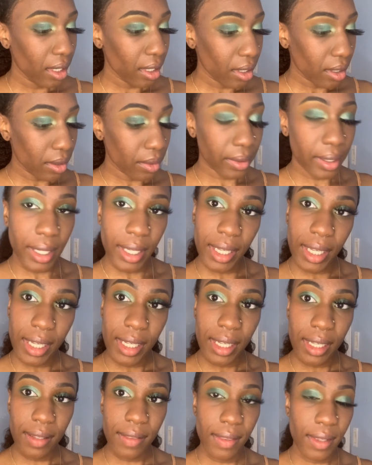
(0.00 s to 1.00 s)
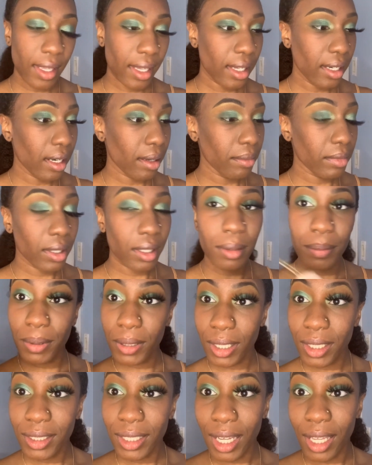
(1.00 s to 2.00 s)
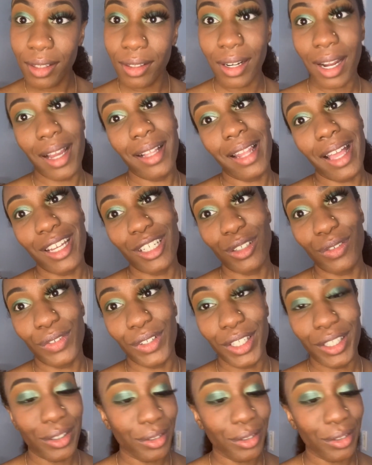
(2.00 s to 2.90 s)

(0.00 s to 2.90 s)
Okay, and then I'm gonna put on the other eyelash for you.